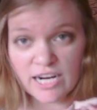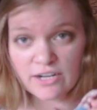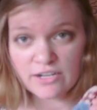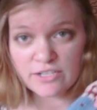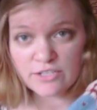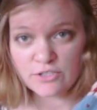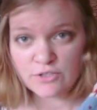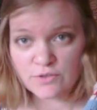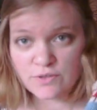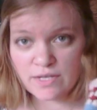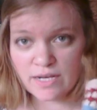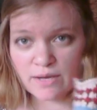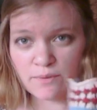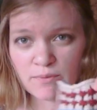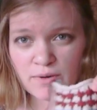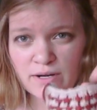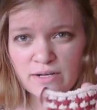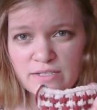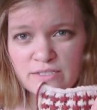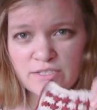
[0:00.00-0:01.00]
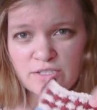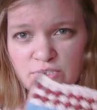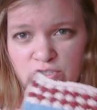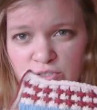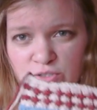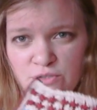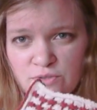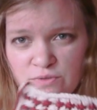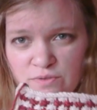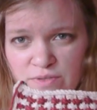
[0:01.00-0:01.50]
already knew that I wanted to
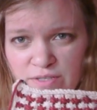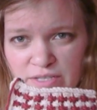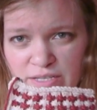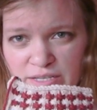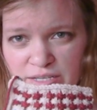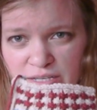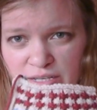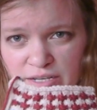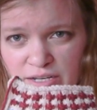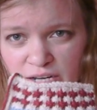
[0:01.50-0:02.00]
do the